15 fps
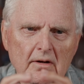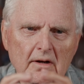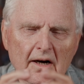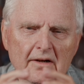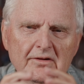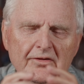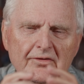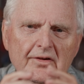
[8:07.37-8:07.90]

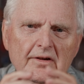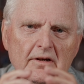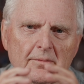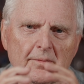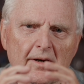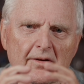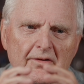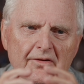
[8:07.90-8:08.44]
I just think
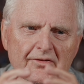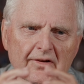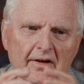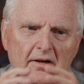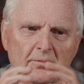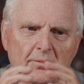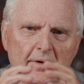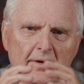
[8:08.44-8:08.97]
about the
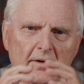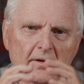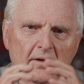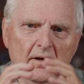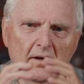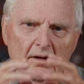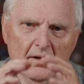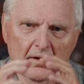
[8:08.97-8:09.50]
sound being
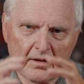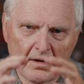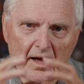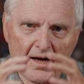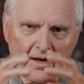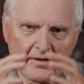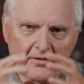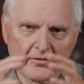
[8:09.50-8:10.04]

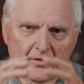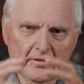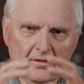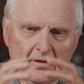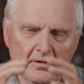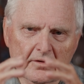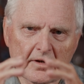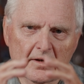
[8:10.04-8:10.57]
alive,
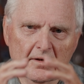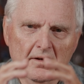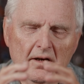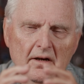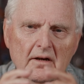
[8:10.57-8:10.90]
okay?